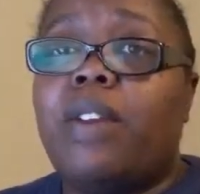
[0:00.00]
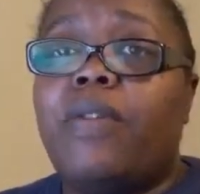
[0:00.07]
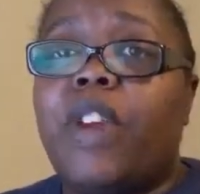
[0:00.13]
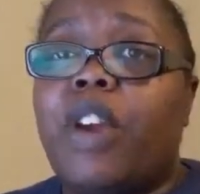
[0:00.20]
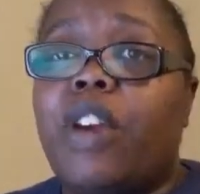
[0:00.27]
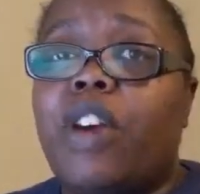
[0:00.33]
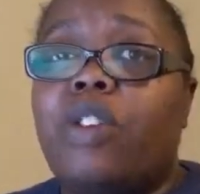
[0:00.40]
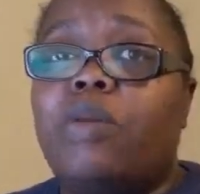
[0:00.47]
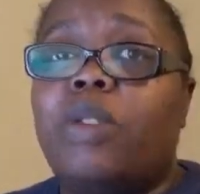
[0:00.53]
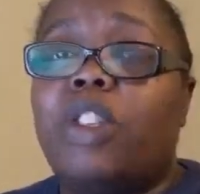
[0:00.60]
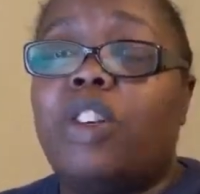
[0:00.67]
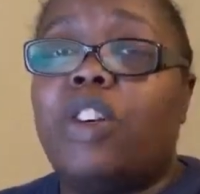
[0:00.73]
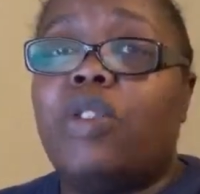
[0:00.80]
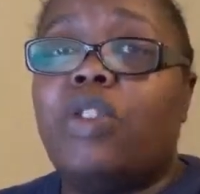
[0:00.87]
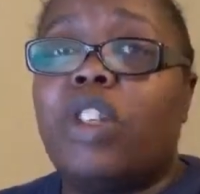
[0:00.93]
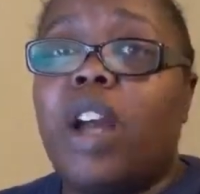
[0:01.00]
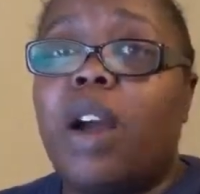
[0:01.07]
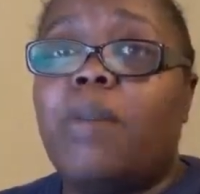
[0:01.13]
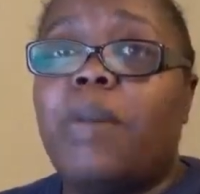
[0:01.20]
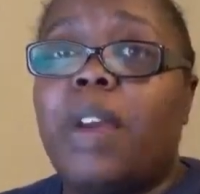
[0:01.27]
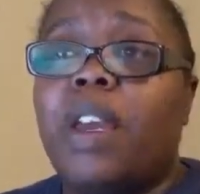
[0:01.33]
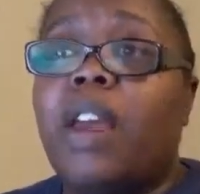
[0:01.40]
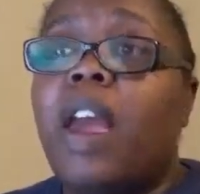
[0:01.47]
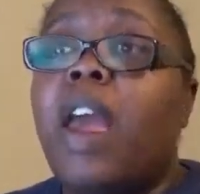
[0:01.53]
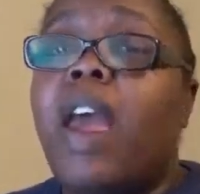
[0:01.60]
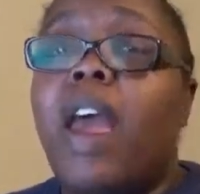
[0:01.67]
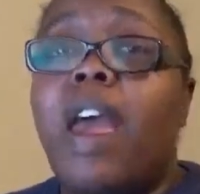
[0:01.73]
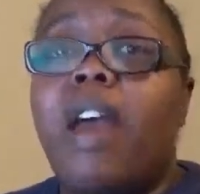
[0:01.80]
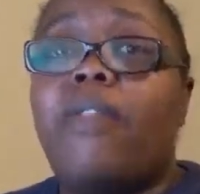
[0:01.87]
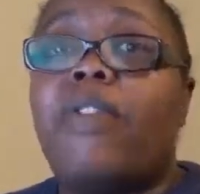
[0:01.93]
of their homes to go shopping.
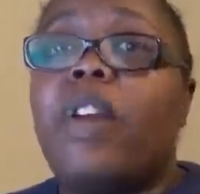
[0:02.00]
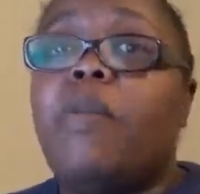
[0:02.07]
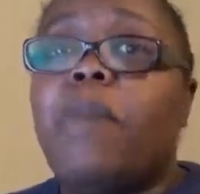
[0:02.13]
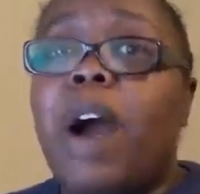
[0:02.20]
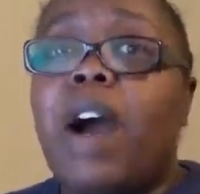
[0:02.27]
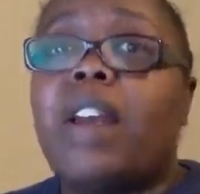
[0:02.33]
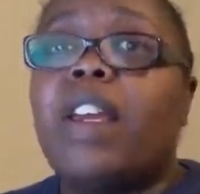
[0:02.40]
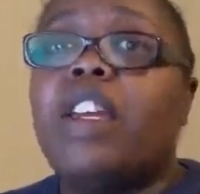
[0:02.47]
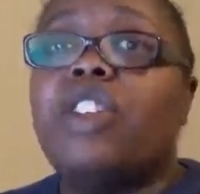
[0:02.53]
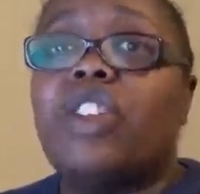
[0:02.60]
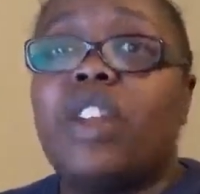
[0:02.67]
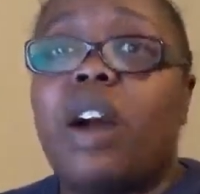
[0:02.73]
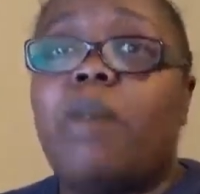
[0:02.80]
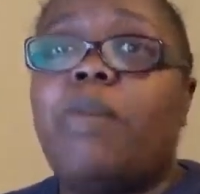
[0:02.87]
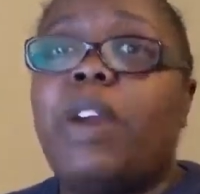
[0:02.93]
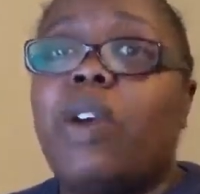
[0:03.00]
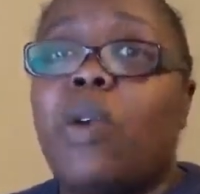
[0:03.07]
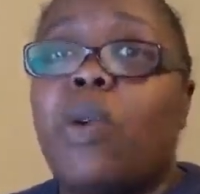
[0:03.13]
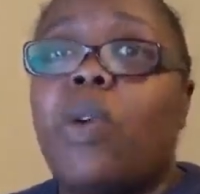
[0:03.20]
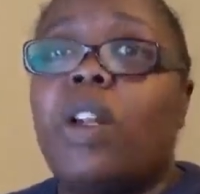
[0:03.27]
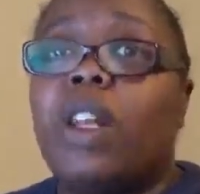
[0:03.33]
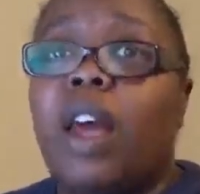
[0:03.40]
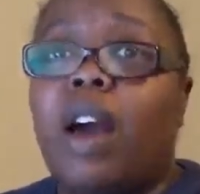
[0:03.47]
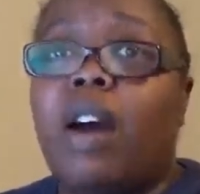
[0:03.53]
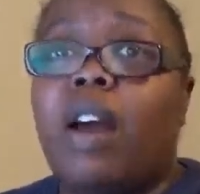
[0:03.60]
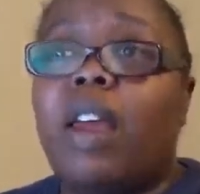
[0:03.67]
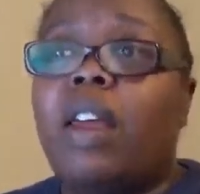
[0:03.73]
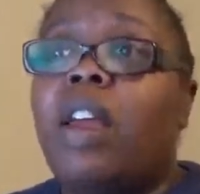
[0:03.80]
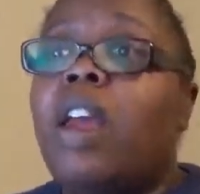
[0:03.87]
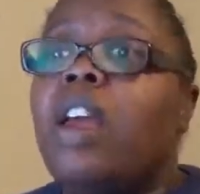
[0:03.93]
Everybody is shopping online.